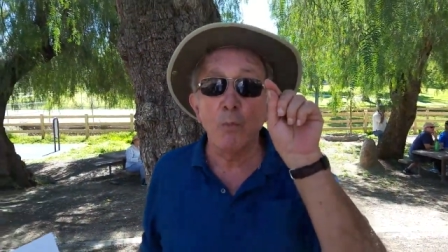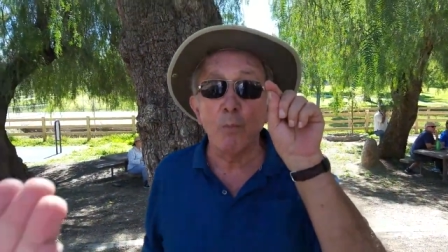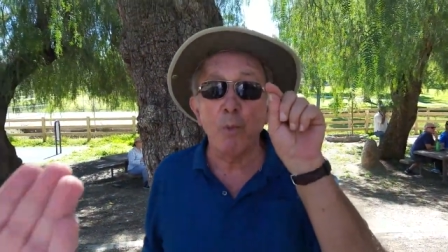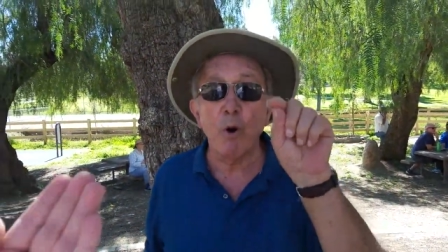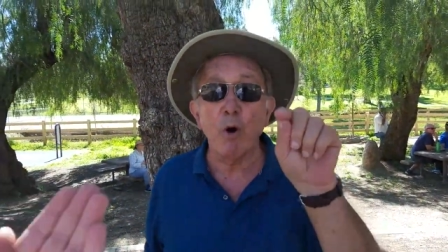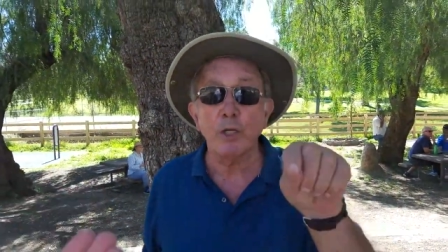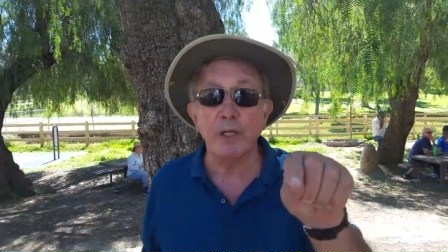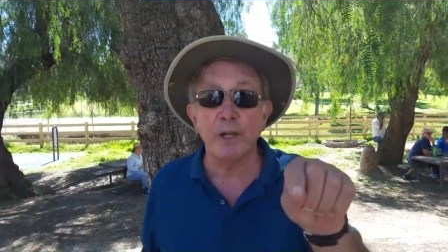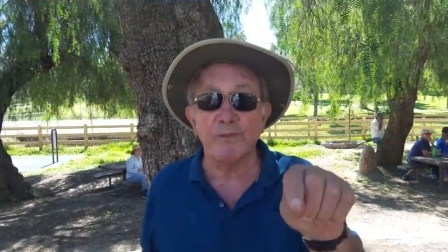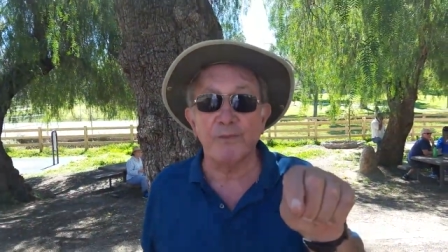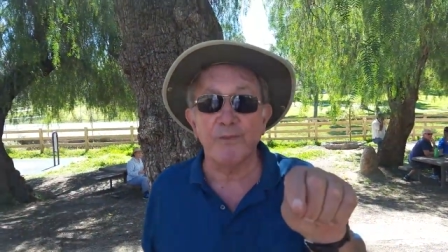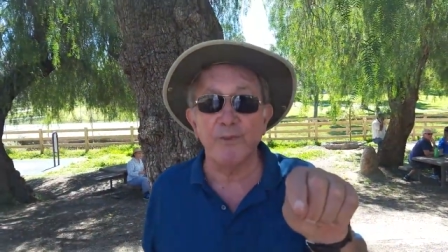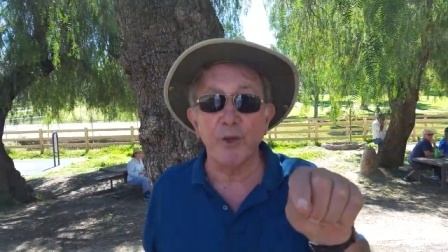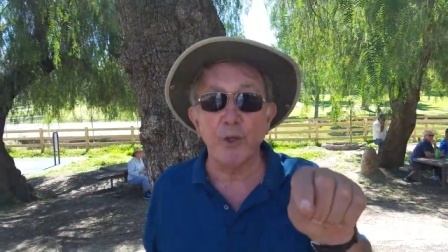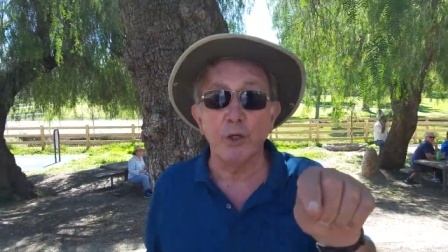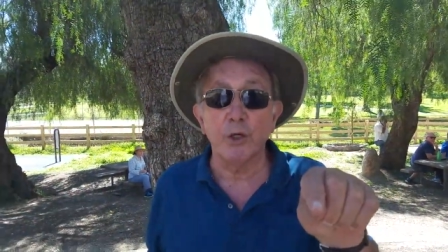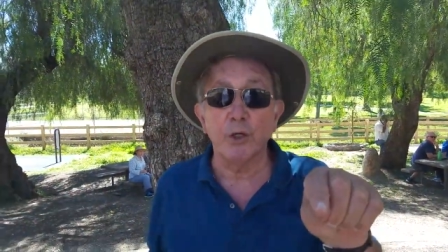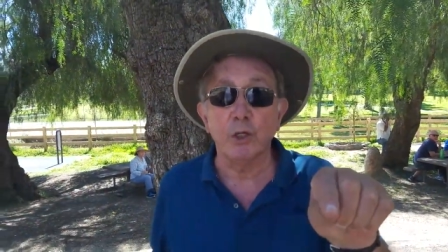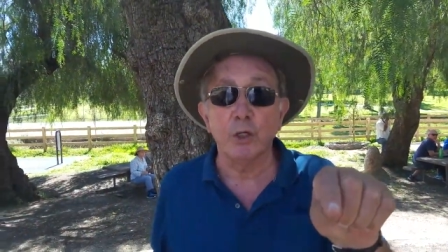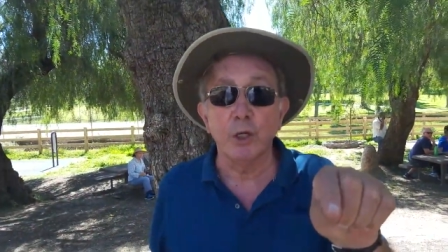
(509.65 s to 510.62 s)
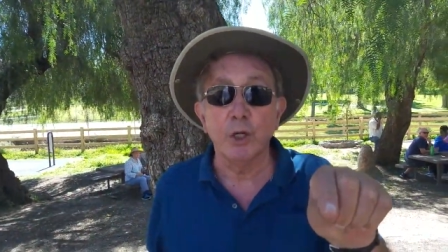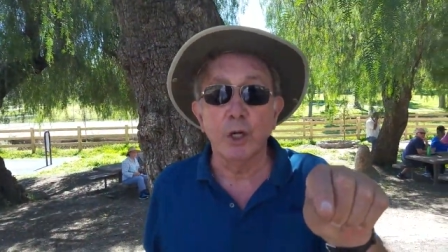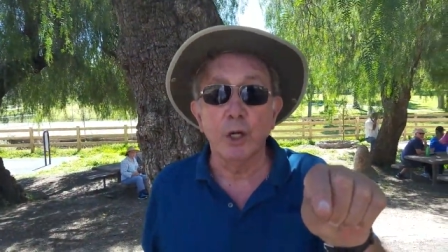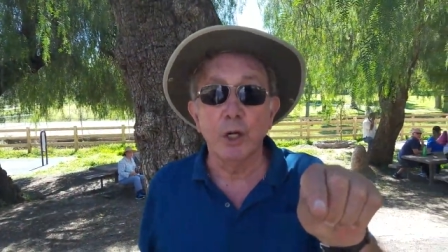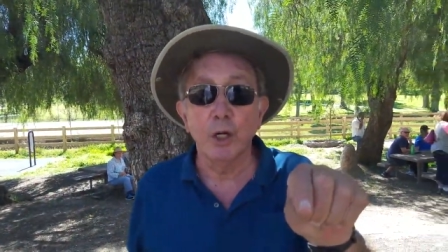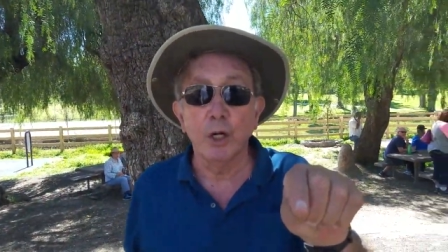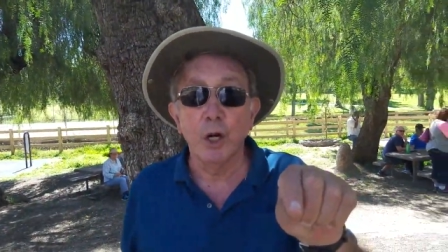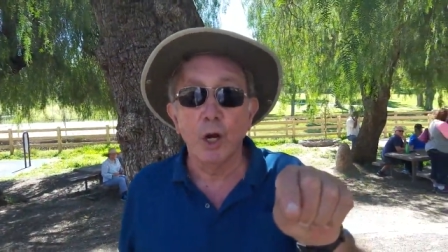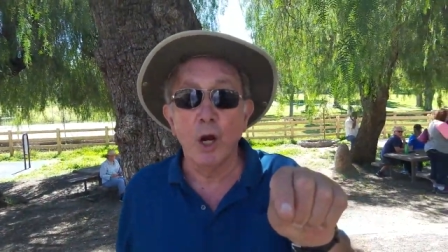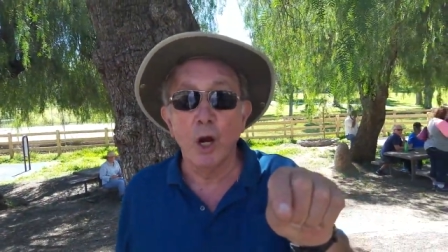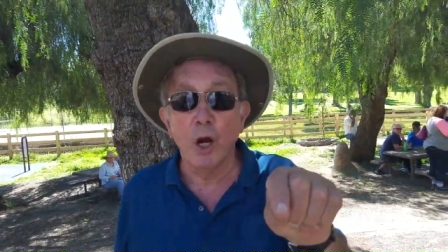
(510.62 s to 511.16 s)
point of view. I
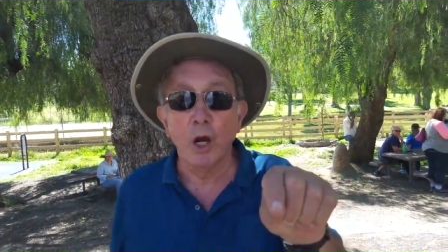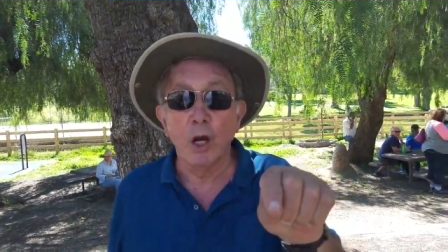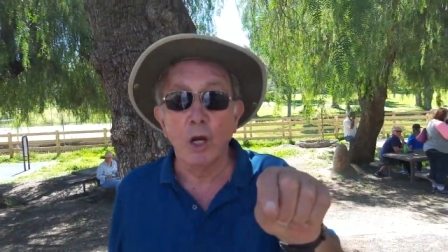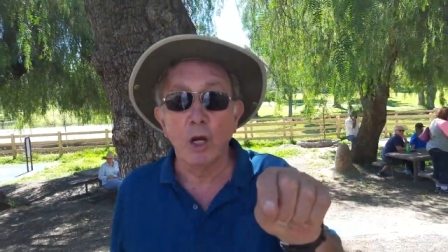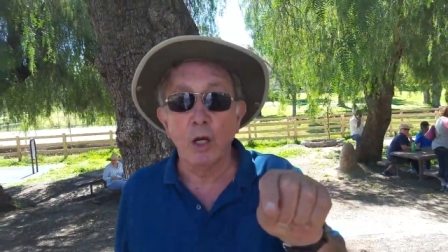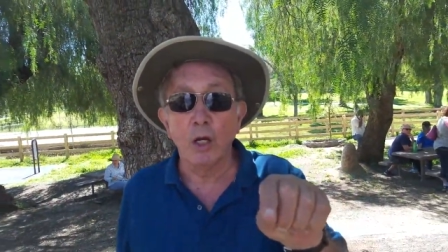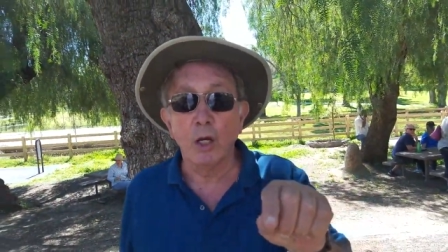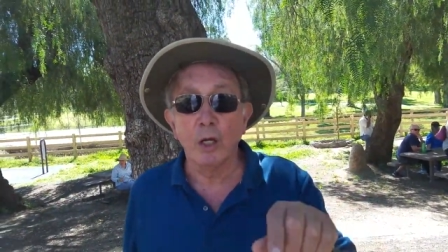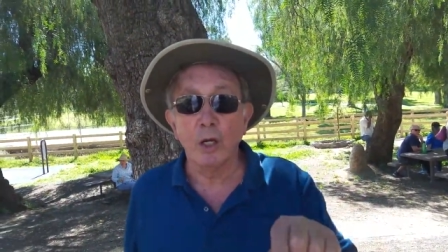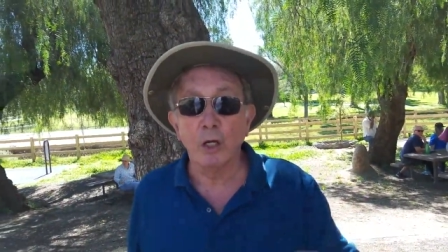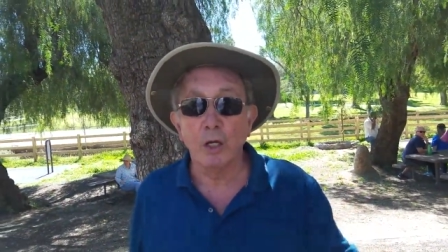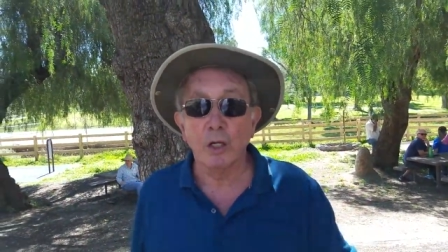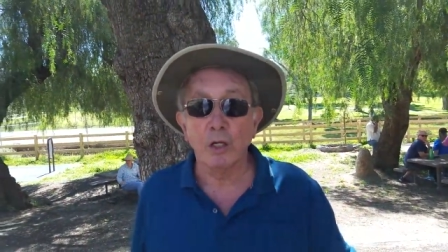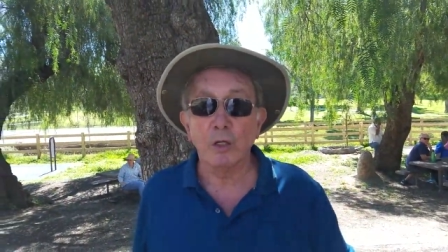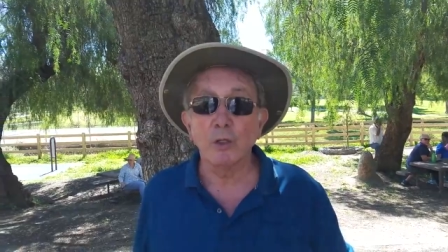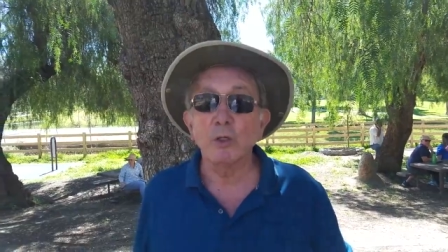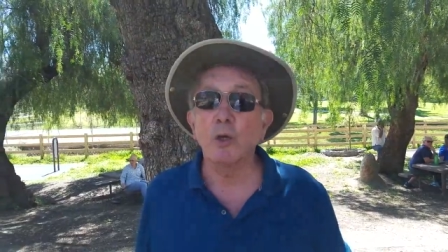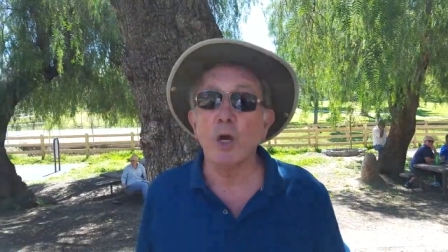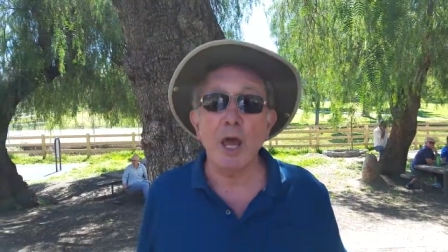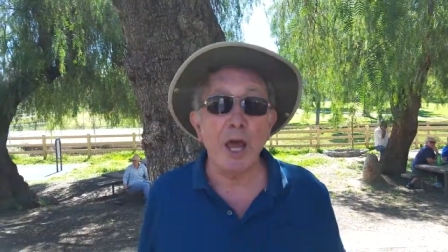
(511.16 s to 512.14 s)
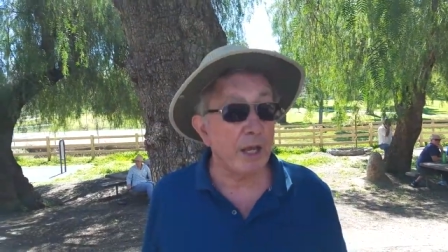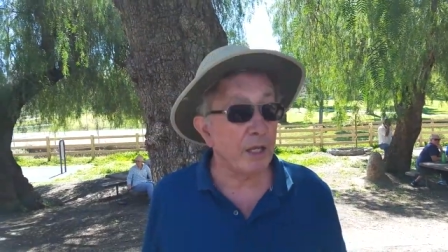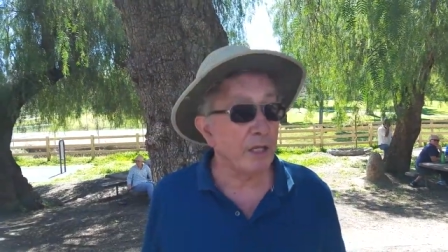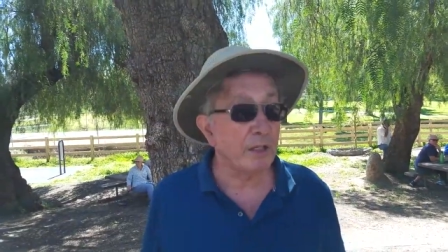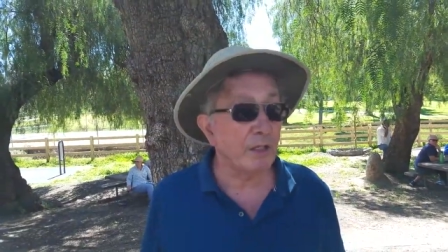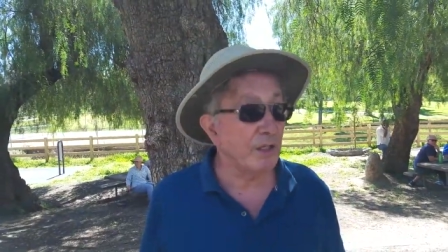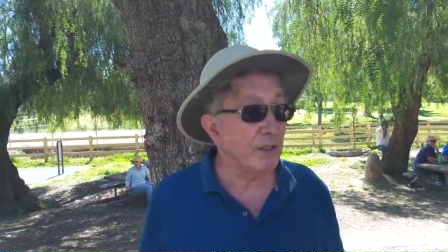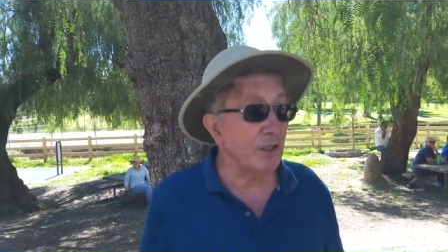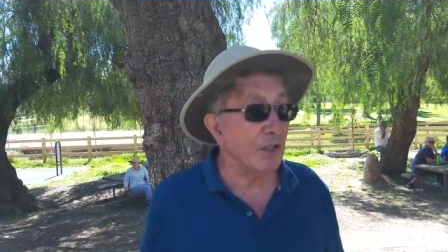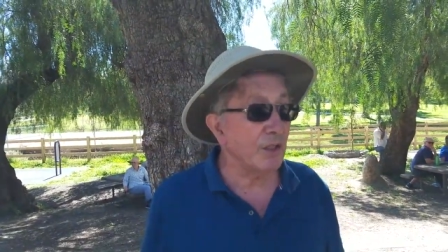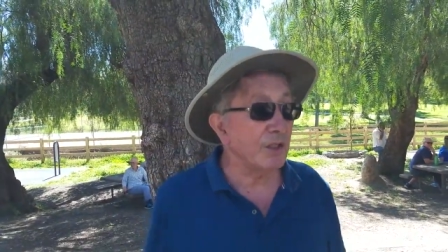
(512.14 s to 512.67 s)
have listened
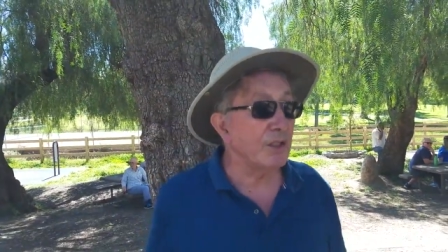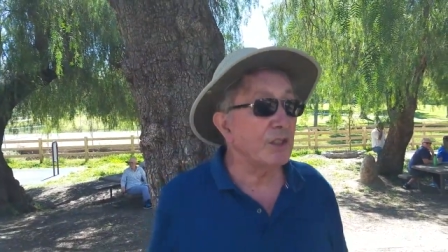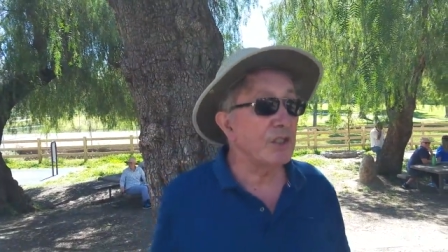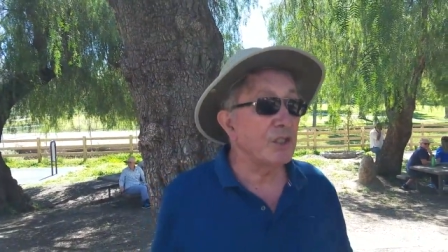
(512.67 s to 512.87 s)
to them.